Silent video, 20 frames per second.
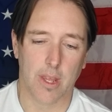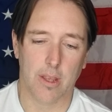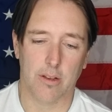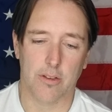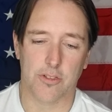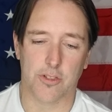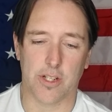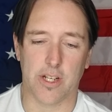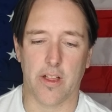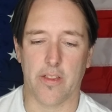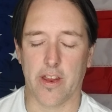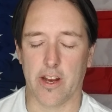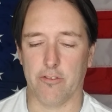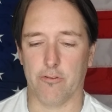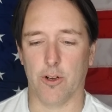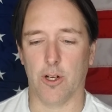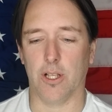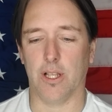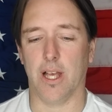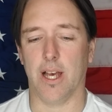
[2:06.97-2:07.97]
So now that I've
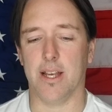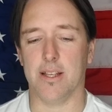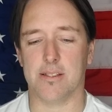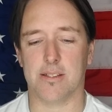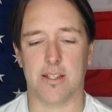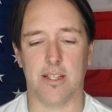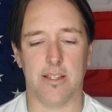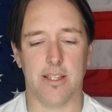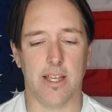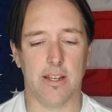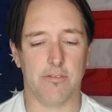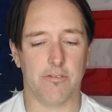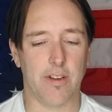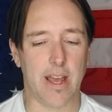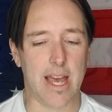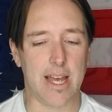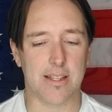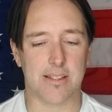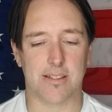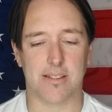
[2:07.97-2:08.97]
realized that
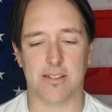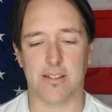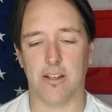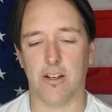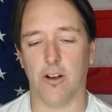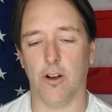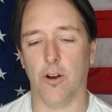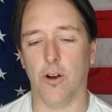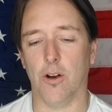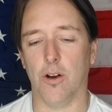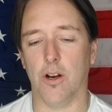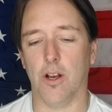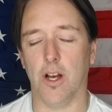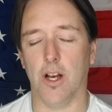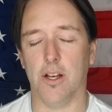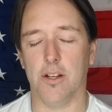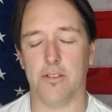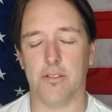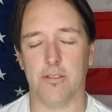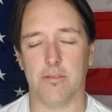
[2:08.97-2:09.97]
fats
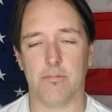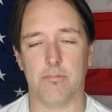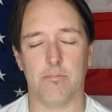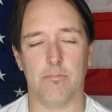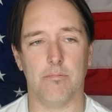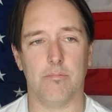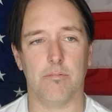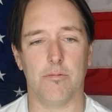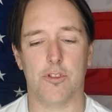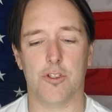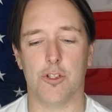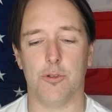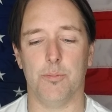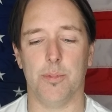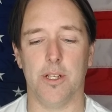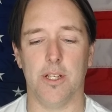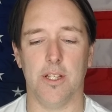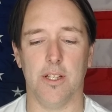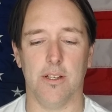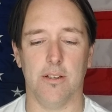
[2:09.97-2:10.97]
are to
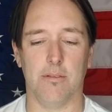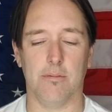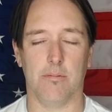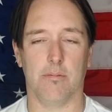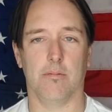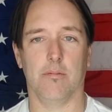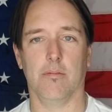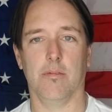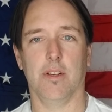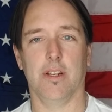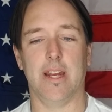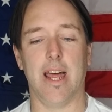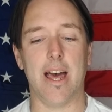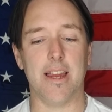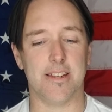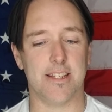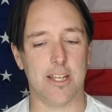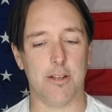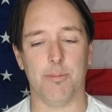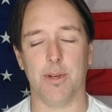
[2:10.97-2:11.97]
be
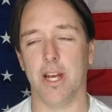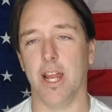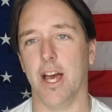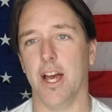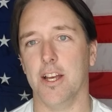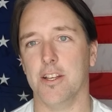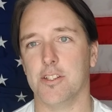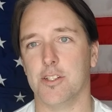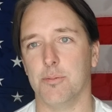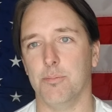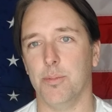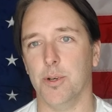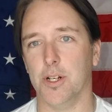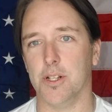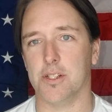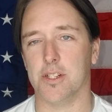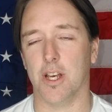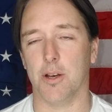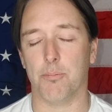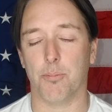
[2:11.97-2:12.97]
not demonized,
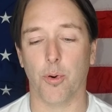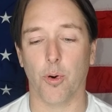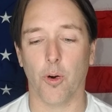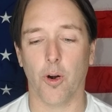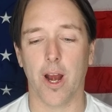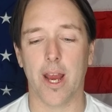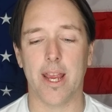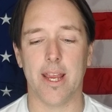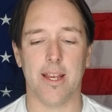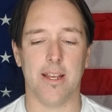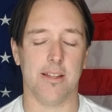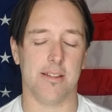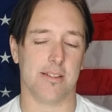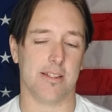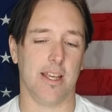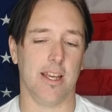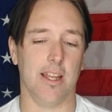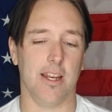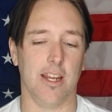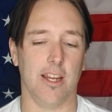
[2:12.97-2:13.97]
but praised
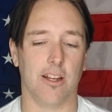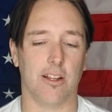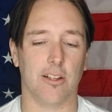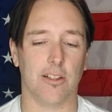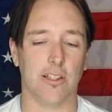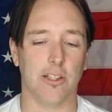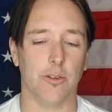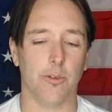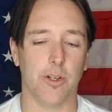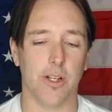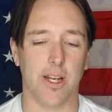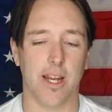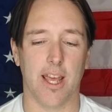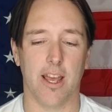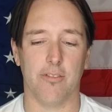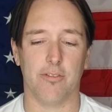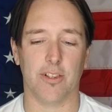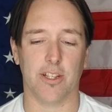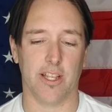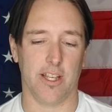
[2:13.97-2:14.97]
and included
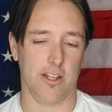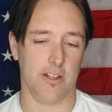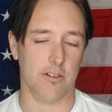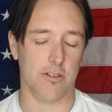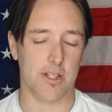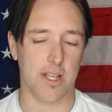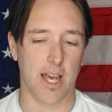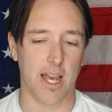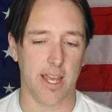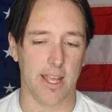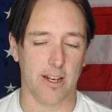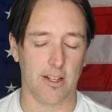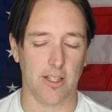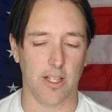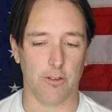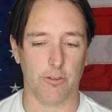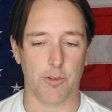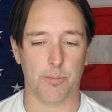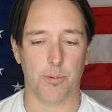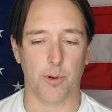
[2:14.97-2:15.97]
heavily in your diet
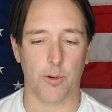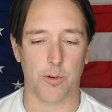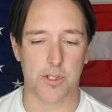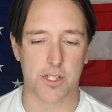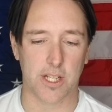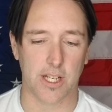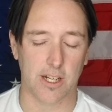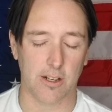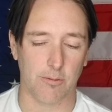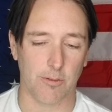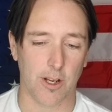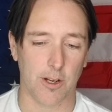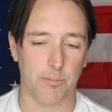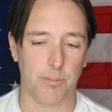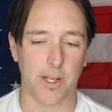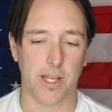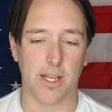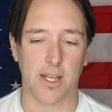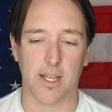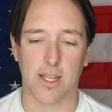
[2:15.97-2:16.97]
along with protein and red
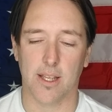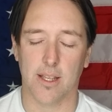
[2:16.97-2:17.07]
meat,